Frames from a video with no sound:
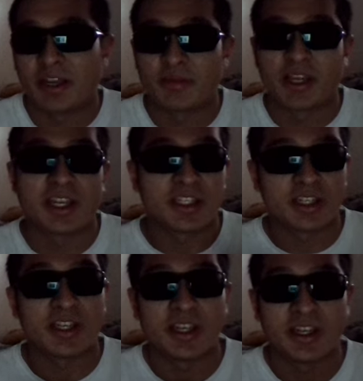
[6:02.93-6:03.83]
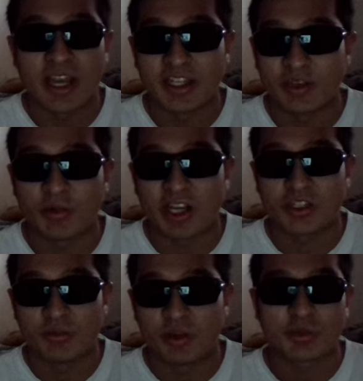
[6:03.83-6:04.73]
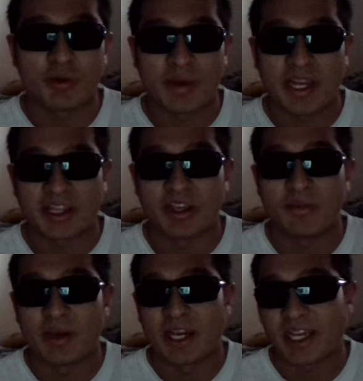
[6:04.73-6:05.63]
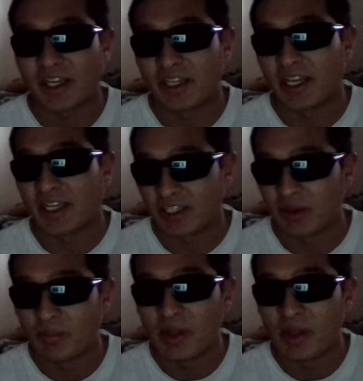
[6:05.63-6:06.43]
anime. I did watch multiple back then, but I kind of, like,